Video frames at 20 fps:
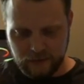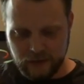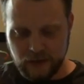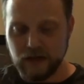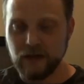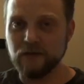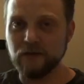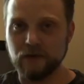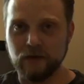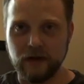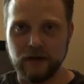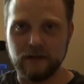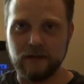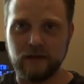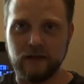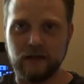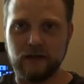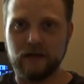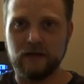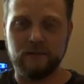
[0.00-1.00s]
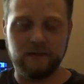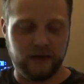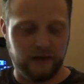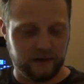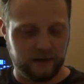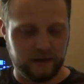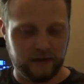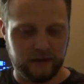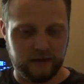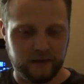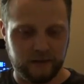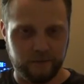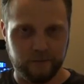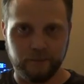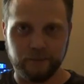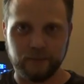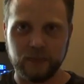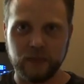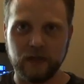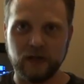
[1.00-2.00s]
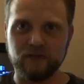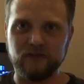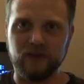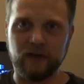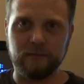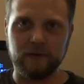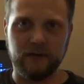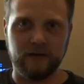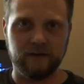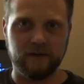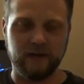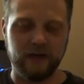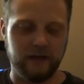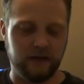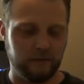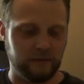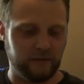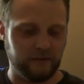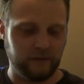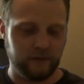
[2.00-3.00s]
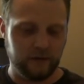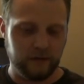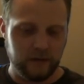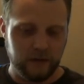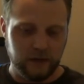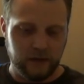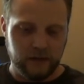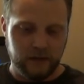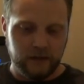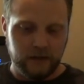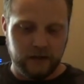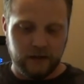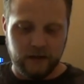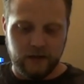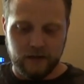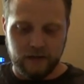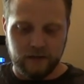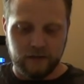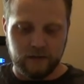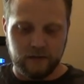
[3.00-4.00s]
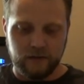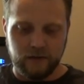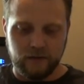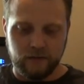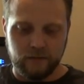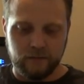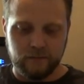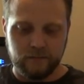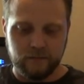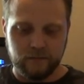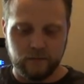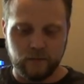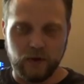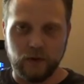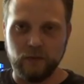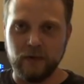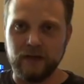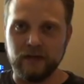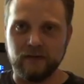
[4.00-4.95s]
Another great thing about Japanese games, you know, what we